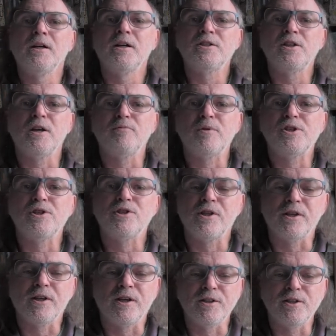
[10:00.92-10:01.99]
Jan
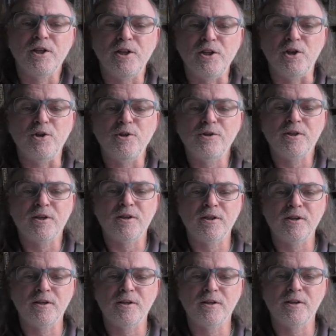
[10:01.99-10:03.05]
Richardson continues,
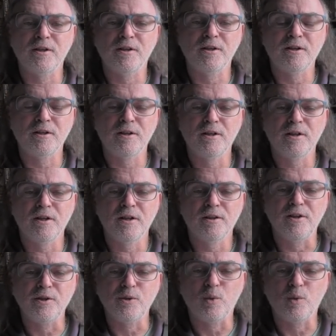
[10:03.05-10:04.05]
This